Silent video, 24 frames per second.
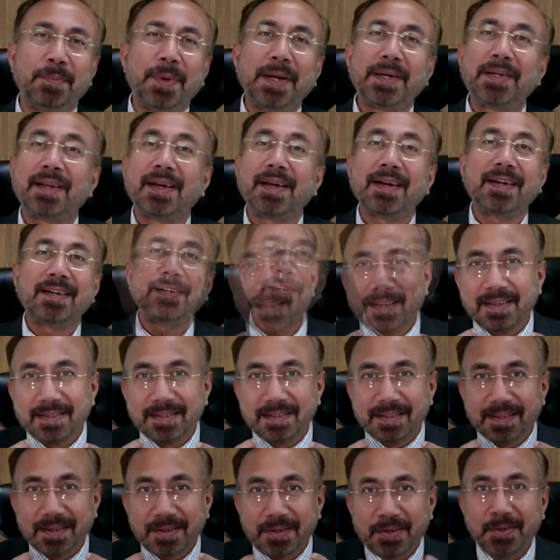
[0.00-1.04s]
My target
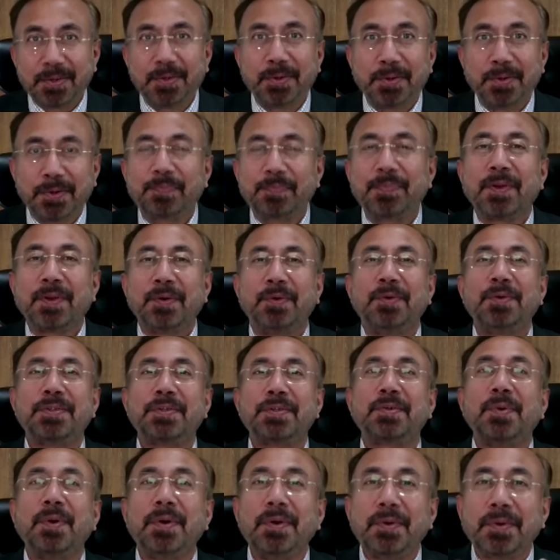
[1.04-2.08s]
is you who is
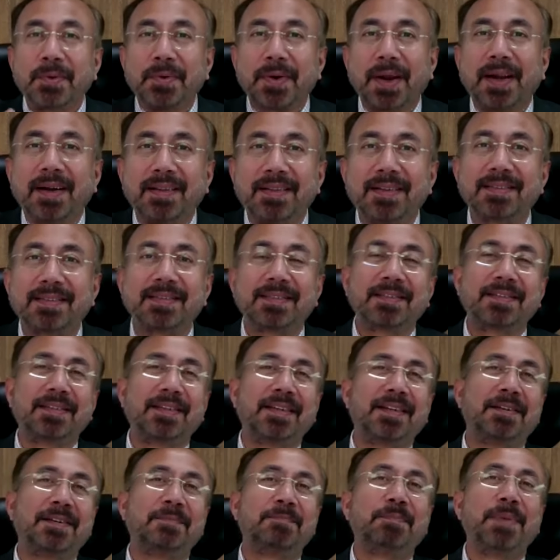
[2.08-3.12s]
going to write this
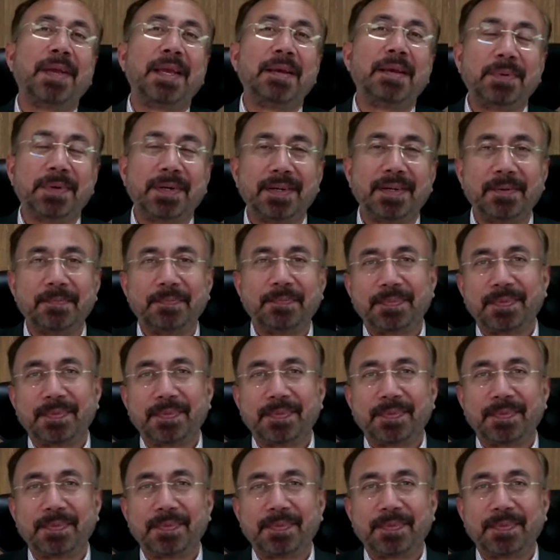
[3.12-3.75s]
uh, paper